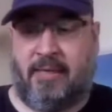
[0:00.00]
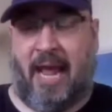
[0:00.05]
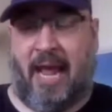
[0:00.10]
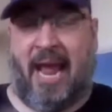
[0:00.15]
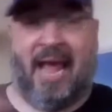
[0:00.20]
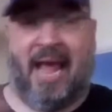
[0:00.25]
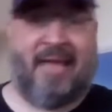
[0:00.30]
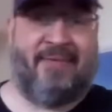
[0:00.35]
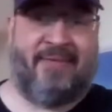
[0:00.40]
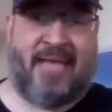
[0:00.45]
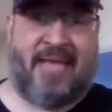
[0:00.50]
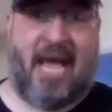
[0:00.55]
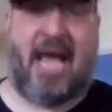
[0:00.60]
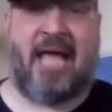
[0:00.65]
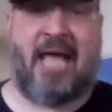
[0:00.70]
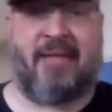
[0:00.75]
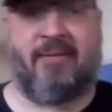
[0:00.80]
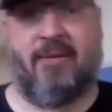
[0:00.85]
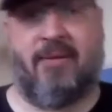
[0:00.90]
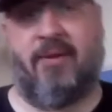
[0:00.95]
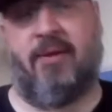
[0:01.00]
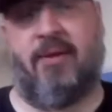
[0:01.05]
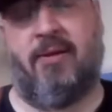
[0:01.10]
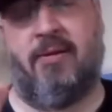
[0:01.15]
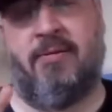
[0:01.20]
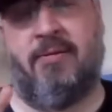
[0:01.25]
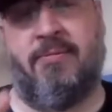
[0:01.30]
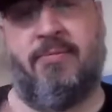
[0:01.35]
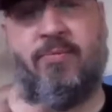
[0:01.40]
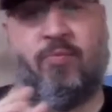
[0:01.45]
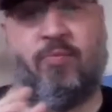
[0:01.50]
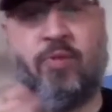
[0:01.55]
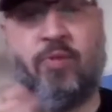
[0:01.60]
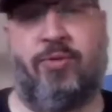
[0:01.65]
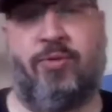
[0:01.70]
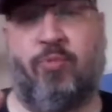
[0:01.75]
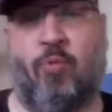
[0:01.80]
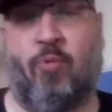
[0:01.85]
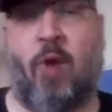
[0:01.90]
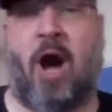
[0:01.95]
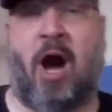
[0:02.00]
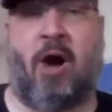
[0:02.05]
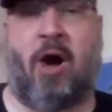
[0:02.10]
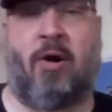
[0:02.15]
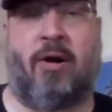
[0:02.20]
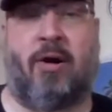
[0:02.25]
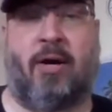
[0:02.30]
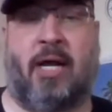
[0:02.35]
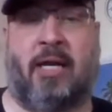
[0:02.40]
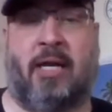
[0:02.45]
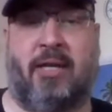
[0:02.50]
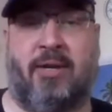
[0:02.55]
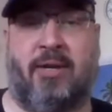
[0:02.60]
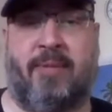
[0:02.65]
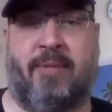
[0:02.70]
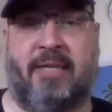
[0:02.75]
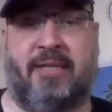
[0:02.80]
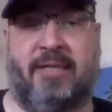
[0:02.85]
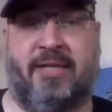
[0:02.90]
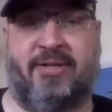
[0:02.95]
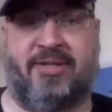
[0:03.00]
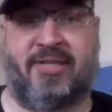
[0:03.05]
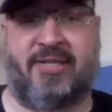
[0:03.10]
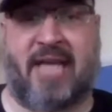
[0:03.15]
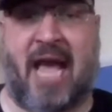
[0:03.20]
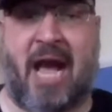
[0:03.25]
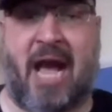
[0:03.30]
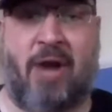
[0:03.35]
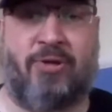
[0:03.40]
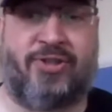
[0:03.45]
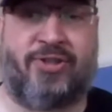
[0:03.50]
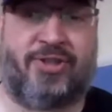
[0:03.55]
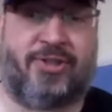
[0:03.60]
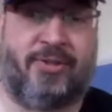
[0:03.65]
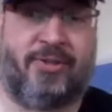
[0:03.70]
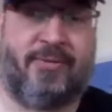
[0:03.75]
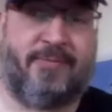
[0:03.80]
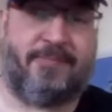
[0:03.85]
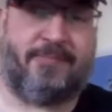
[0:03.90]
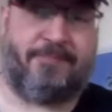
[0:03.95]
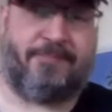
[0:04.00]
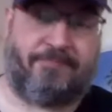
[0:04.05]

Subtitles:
and that would wow a little bit the scouts.